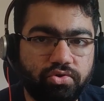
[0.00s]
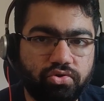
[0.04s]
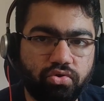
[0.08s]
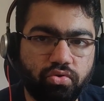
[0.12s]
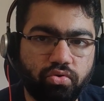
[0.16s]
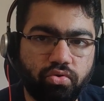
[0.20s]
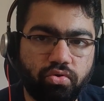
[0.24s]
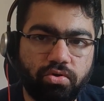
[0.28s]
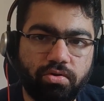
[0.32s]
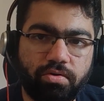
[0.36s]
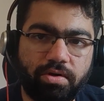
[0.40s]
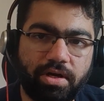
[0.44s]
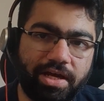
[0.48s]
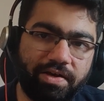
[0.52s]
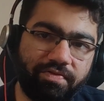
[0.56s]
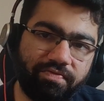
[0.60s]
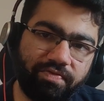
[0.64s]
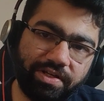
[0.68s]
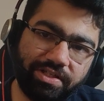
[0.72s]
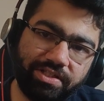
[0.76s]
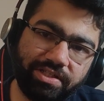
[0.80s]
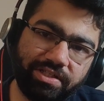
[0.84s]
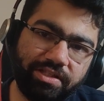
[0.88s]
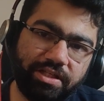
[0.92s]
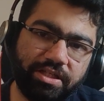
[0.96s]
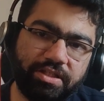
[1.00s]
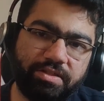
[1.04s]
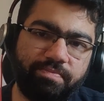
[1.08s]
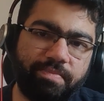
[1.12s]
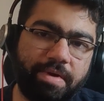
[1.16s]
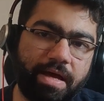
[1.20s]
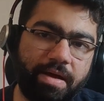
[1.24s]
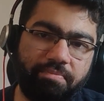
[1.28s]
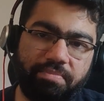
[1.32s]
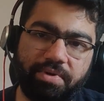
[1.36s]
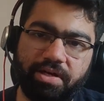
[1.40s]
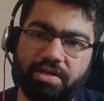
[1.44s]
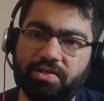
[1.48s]
store, like fetching this
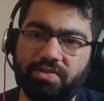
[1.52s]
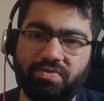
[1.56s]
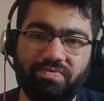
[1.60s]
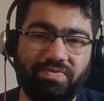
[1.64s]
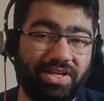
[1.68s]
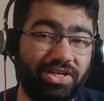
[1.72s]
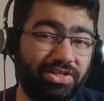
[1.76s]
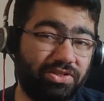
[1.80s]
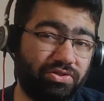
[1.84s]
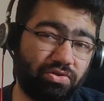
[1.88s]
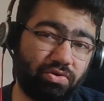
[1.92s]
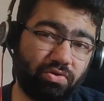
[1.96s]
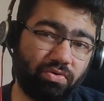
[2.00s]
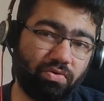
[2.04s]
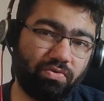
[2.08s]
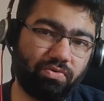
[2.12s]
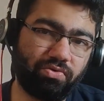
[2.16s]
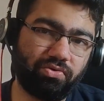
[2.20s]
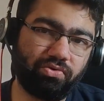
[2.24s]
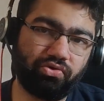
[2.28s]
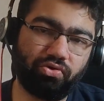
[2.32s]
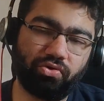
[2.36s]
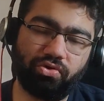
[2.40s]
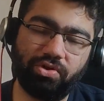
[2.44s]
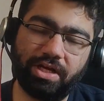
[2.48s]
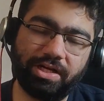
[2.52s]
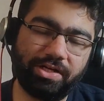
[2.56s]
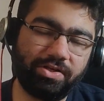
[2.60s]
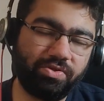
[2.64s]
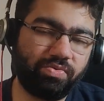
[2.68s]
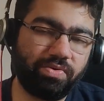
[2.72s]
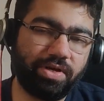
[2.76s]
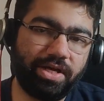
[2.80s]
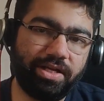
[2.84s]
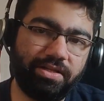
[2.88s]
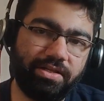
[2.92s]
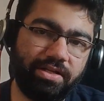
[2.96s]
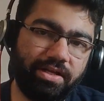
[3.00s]
mapping is very slow. So that's
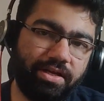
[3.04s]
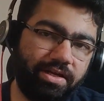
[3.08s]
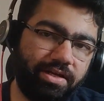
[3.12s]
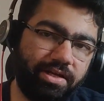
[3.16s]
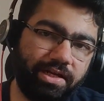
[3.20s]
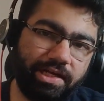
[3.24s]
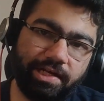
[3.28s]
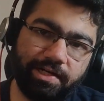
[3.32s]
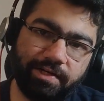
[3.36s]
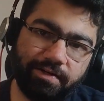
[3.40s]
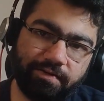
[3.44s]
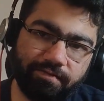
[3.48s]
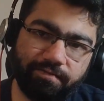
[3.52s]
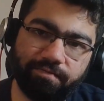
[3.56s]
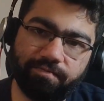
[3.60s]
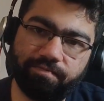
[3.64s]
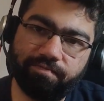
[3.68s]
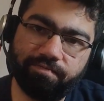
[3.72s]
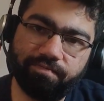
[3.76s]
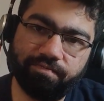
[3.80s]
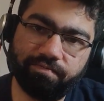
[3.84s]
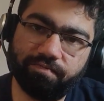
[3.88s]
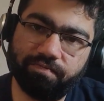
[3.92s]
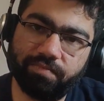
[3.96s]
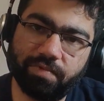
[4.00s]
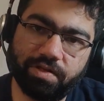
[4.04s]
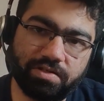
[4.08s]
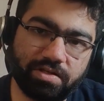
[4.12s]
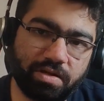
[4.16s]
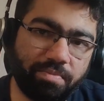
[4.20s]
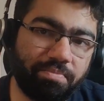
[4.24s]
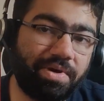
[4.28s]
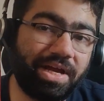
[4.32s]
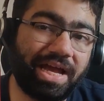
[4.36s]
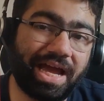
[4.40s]
why they need some